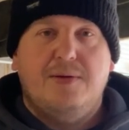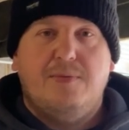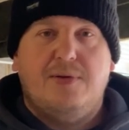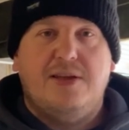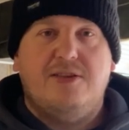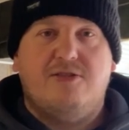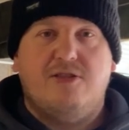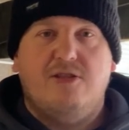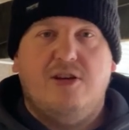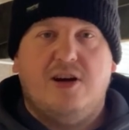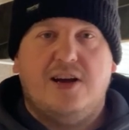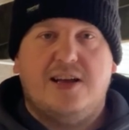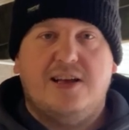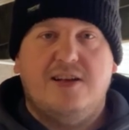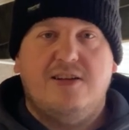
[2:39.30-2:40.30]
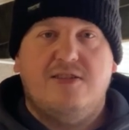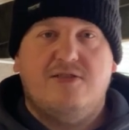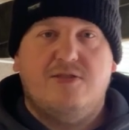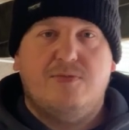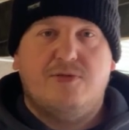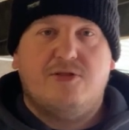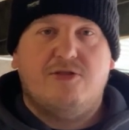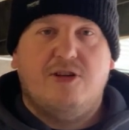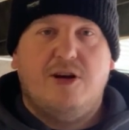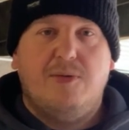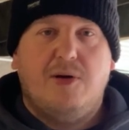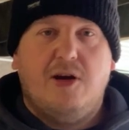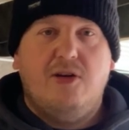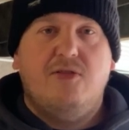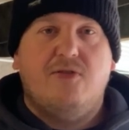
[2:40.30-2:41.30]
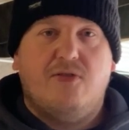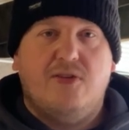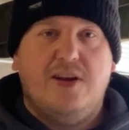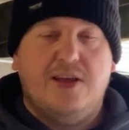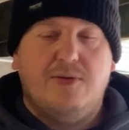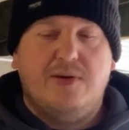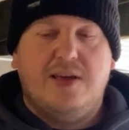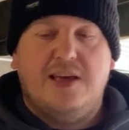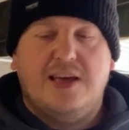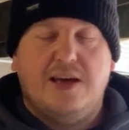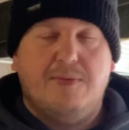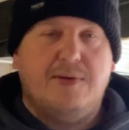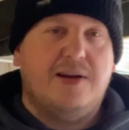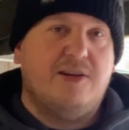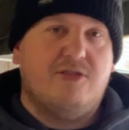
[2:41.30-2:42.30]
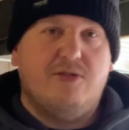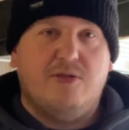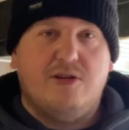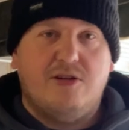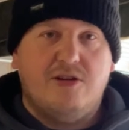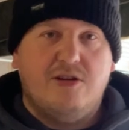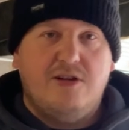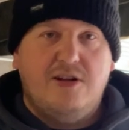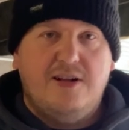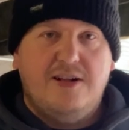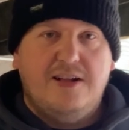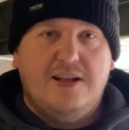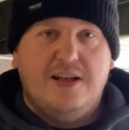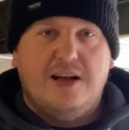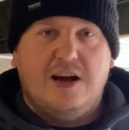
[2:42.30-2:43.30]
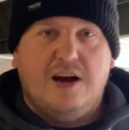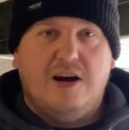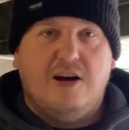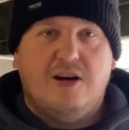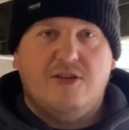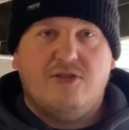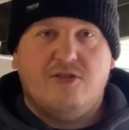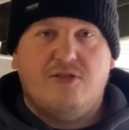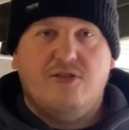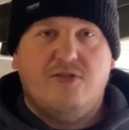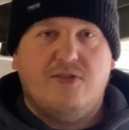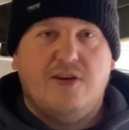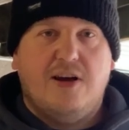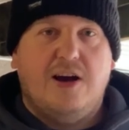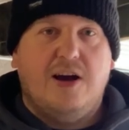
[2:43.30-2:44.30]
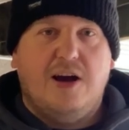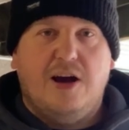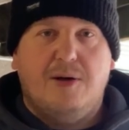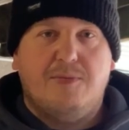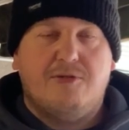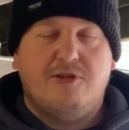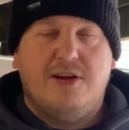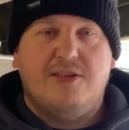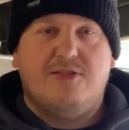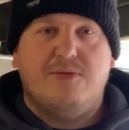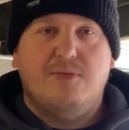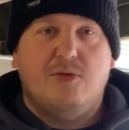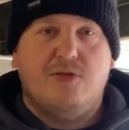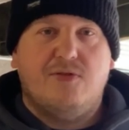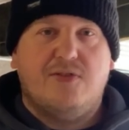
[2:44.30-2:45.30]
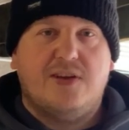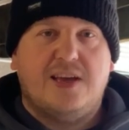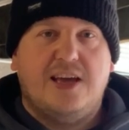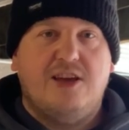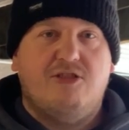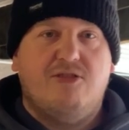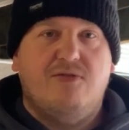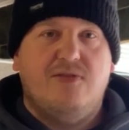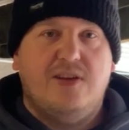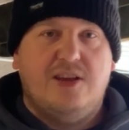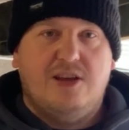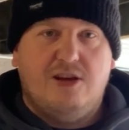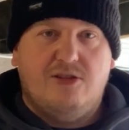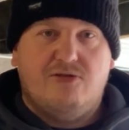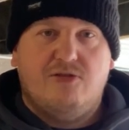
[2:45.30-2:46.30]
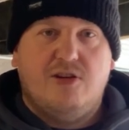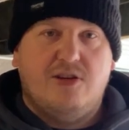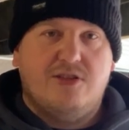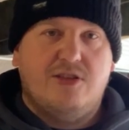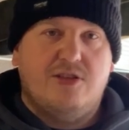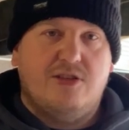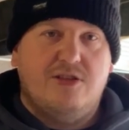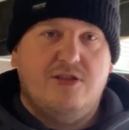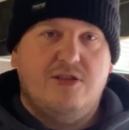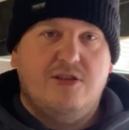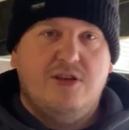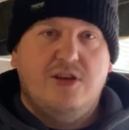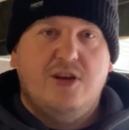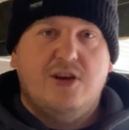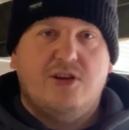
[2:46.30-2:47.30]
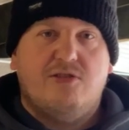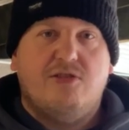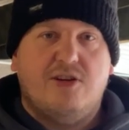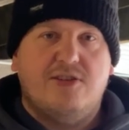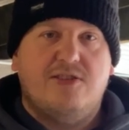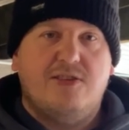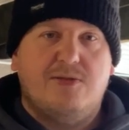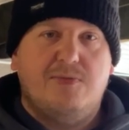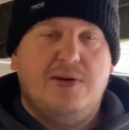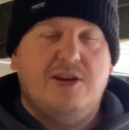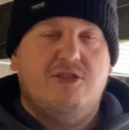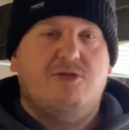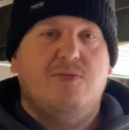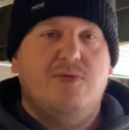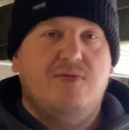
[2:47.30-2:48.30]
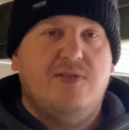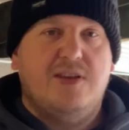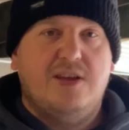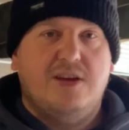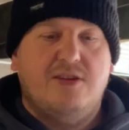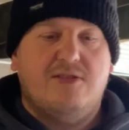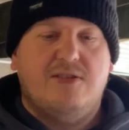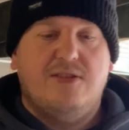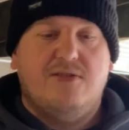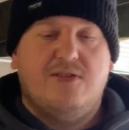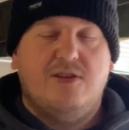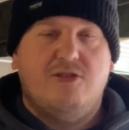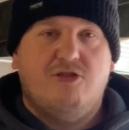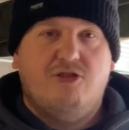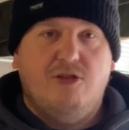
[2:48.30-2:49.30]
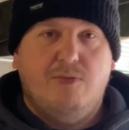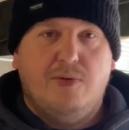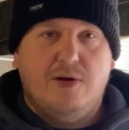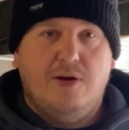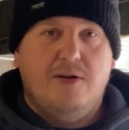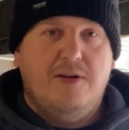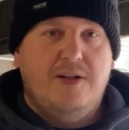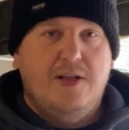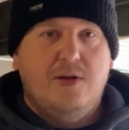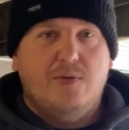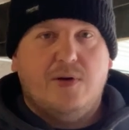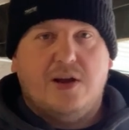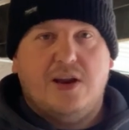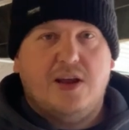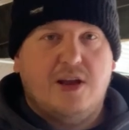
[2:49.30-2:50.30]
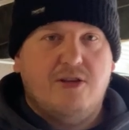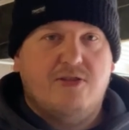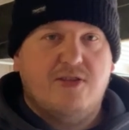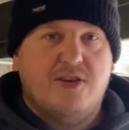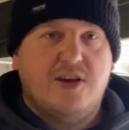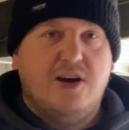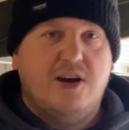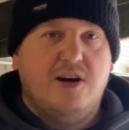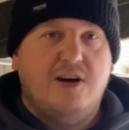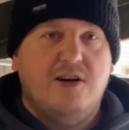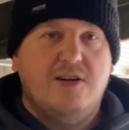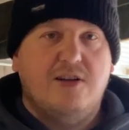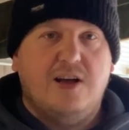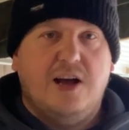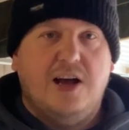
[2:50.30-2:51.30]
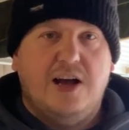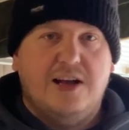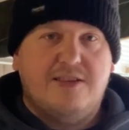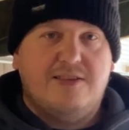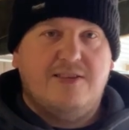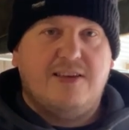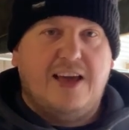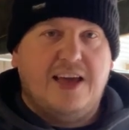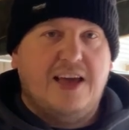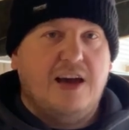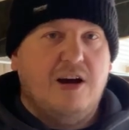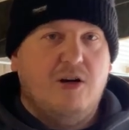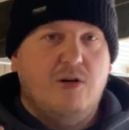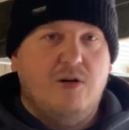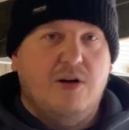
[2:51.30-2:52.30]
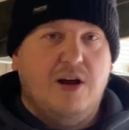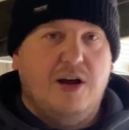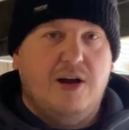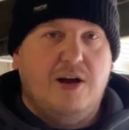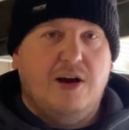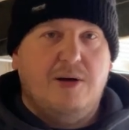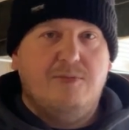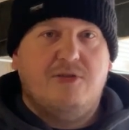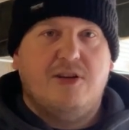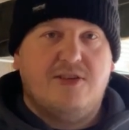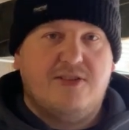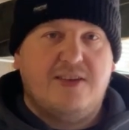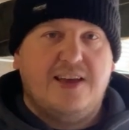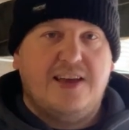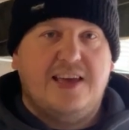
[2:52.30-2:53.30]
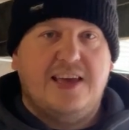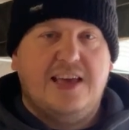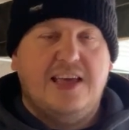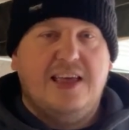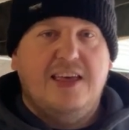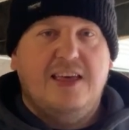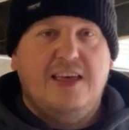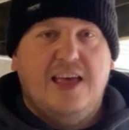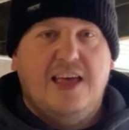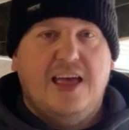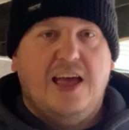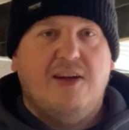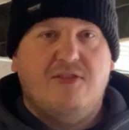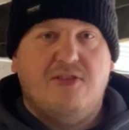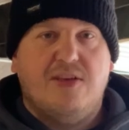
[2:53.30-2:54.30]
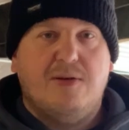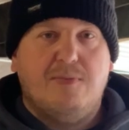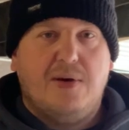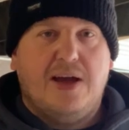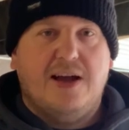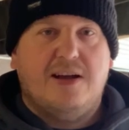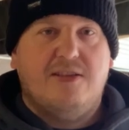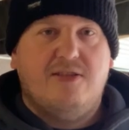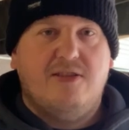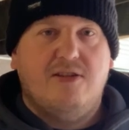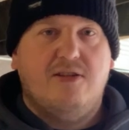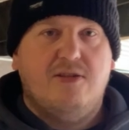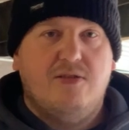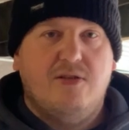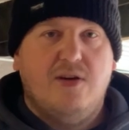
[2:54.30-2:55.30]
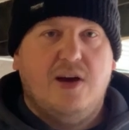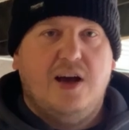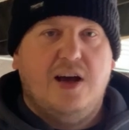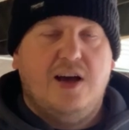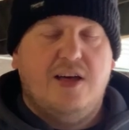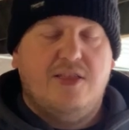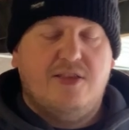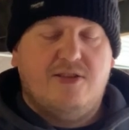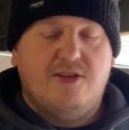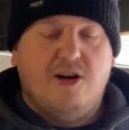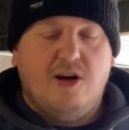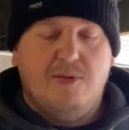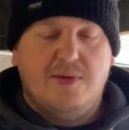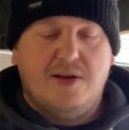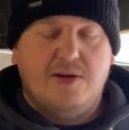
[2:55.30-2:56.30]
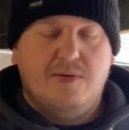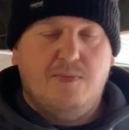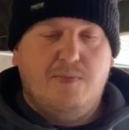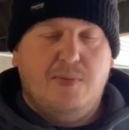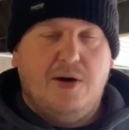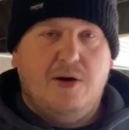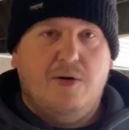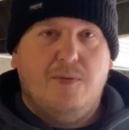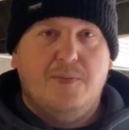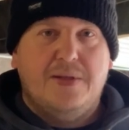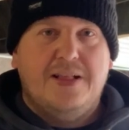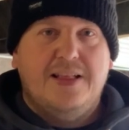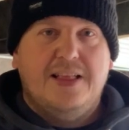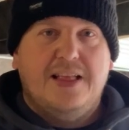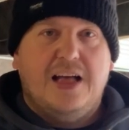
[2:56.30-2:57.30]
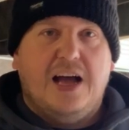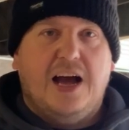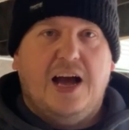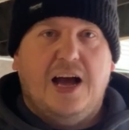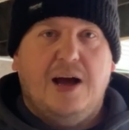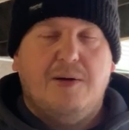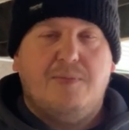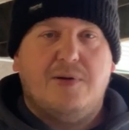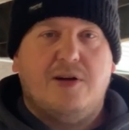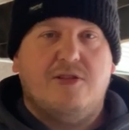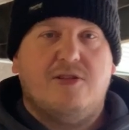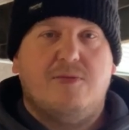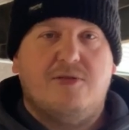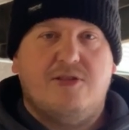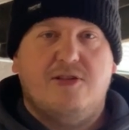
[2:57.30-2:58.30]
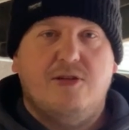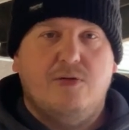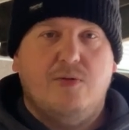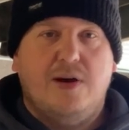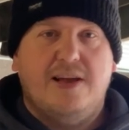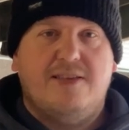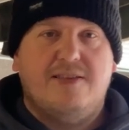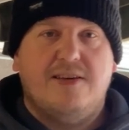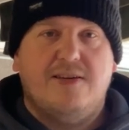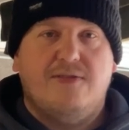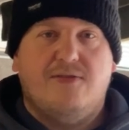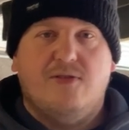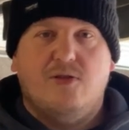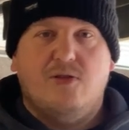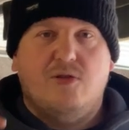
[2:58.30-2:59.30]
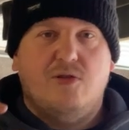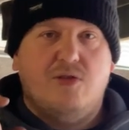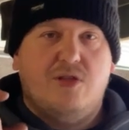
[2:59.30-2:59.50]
Please do like and subscribe. Hopefully we can get back to our sort of upgrades and modification videos rather than crisis management videos in the future. But we're going to go to the car. Today I'm just taking everything back to the timing belt, because I'm still waiting for